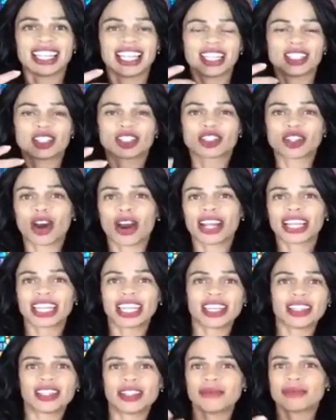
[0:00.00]
They start
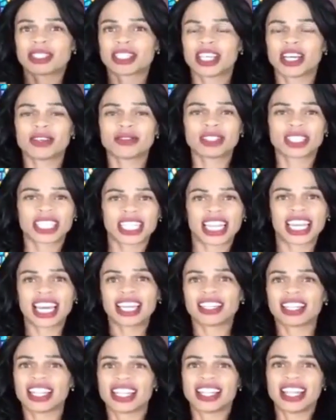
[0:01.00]
getting themselves
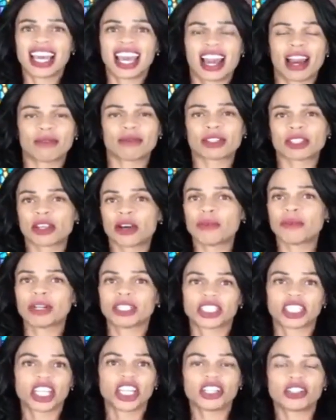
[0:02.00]
together and they have so
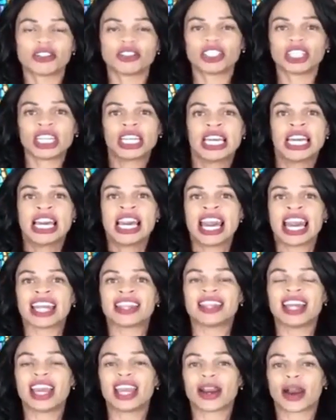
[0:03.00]
much energy
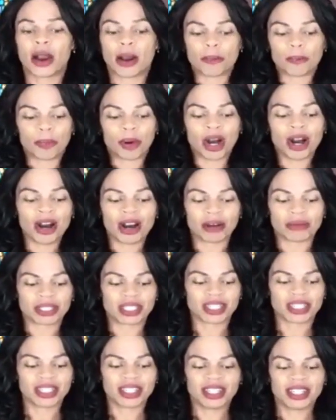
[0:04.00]
and they are
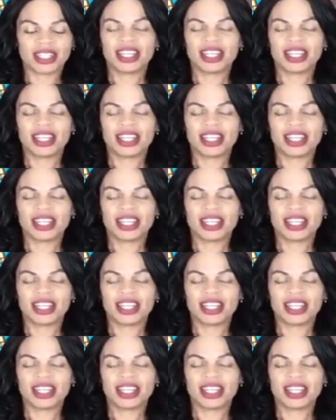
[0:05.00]
pumped.